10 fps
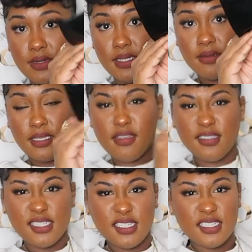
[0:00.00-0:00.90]
right there can
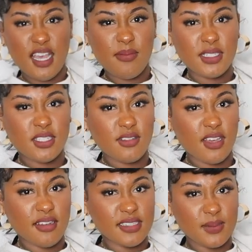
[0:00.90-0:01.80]
y'all see it how i'm gonna show
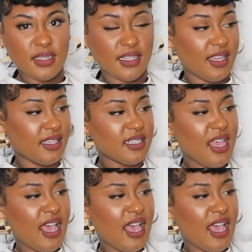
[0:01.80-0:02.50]
y'all split legs